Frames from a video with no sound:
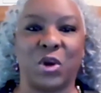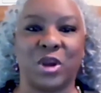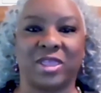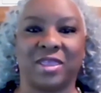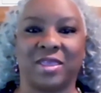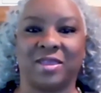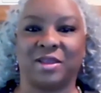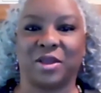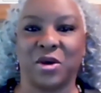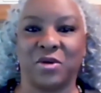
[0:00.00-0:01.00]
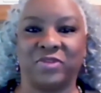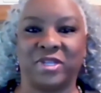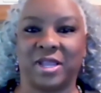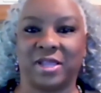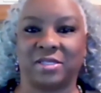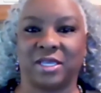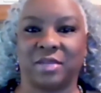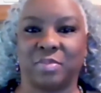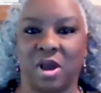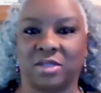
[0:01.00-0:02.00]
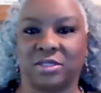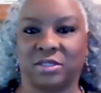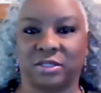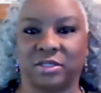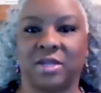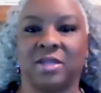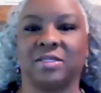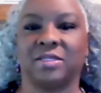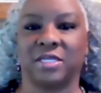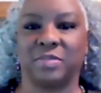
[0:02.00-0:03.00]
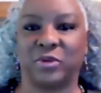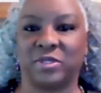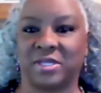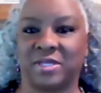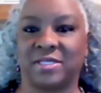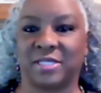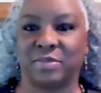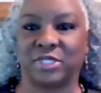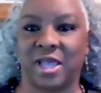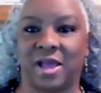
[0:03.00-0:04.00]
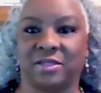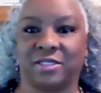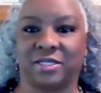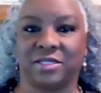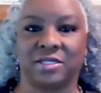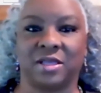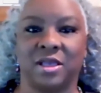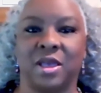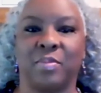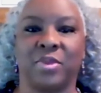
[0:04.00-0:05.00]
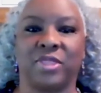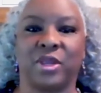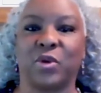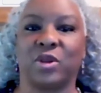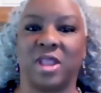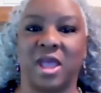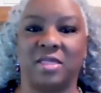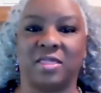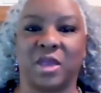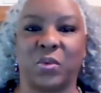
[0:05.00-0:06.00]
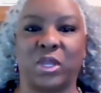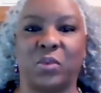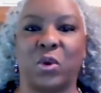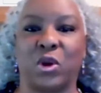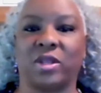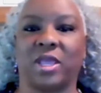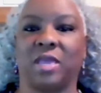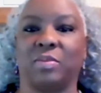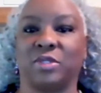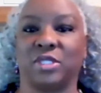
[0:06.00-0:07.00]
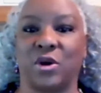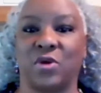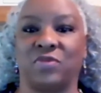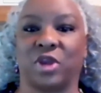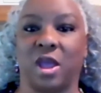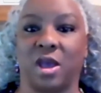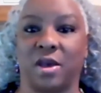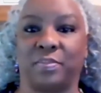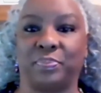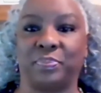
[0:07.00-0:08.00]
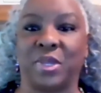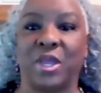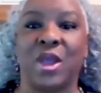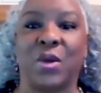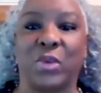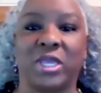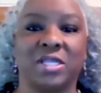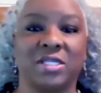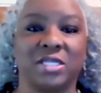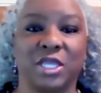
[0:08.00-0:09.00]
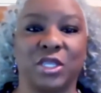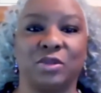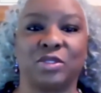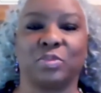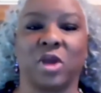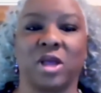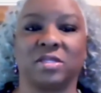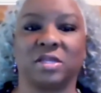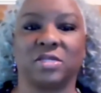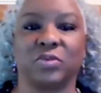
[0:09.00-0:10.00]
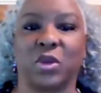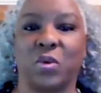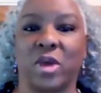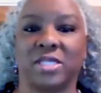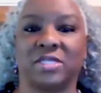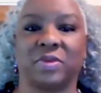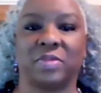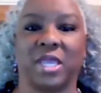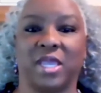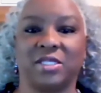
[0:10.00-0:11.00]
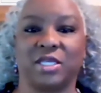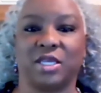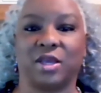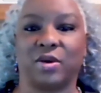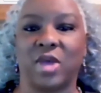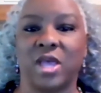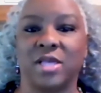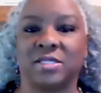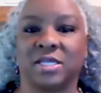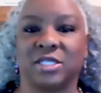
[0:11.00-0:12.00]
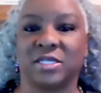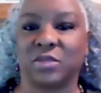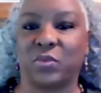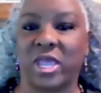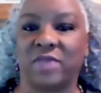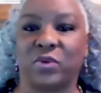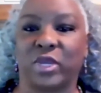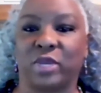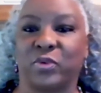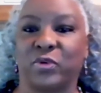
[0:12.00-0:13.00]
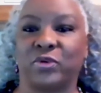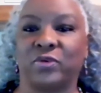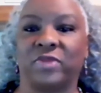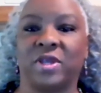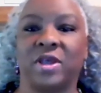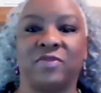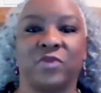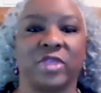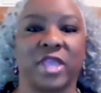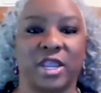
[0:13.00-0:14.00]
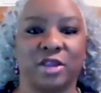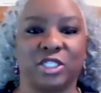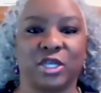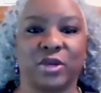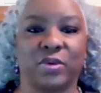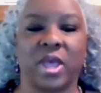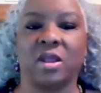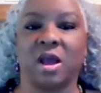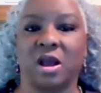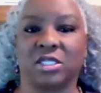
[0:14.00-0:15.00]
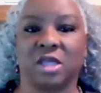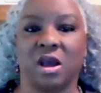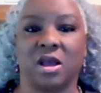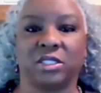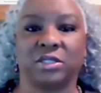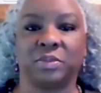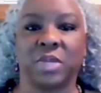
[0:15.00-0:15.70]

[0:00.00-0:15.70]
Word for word: Working in a COVID 19 posture did present some challenges, but there were none that we weren't able to overcome. We continued to process requests from the ATO, such as the waiver we approved for the air show at Oshkosh.